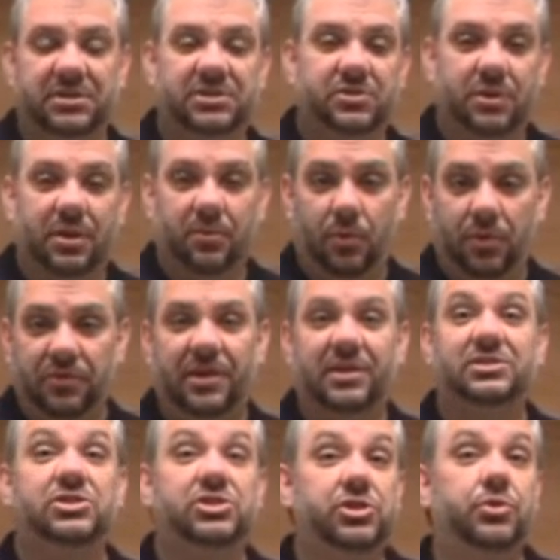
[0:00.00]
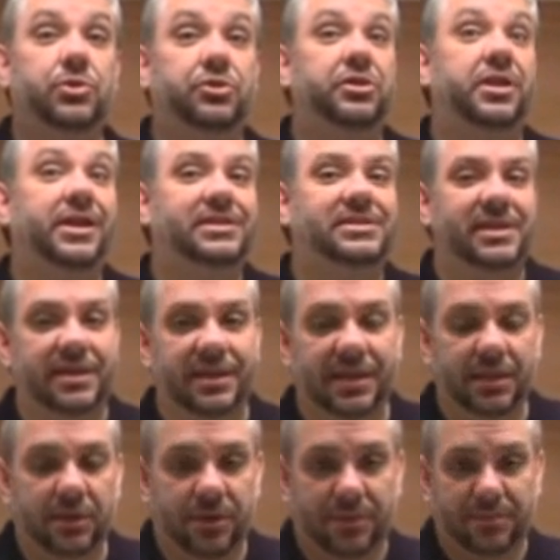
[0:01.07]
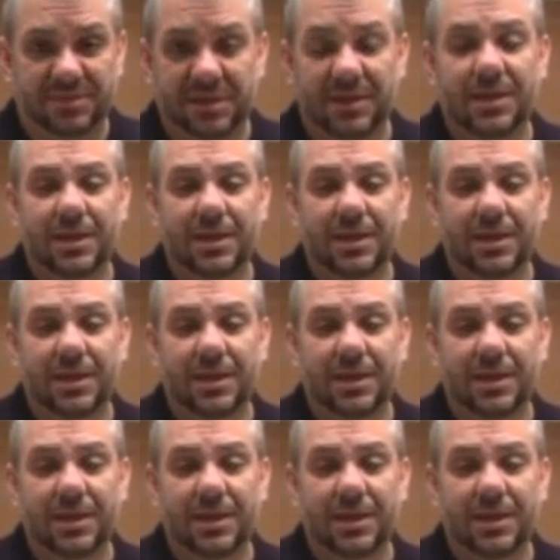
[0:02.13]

That's 1,218 kilograms.